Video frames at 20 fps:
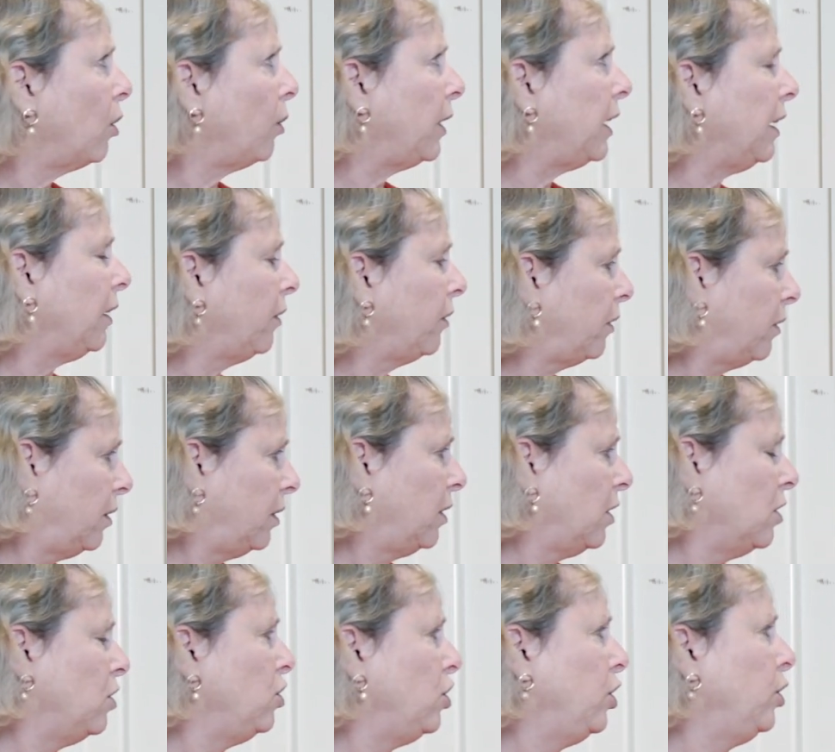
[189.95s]
he's
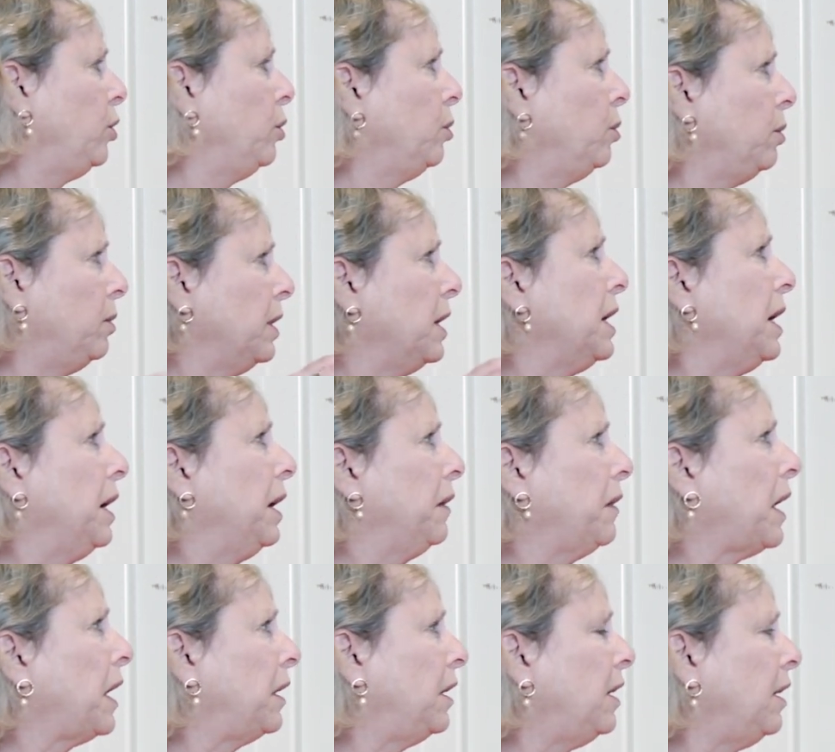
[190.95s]
the nude
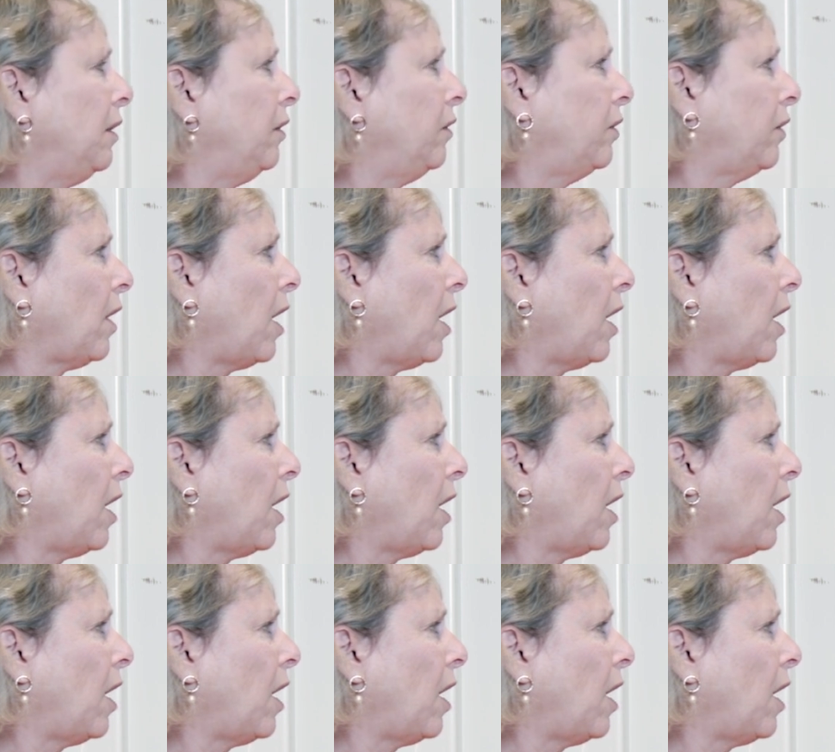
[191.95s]
that he's